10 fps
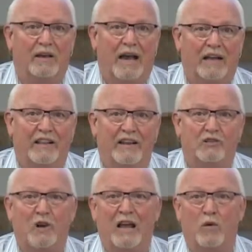How did the
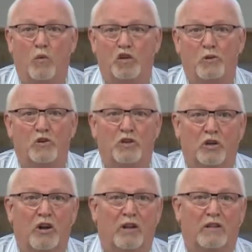Israelite worshipers
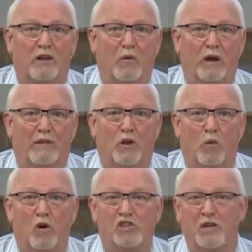look their, at their
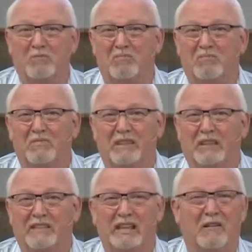worship?
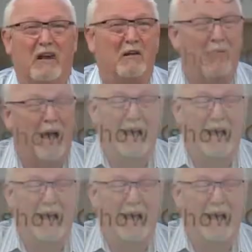They said, oh, My,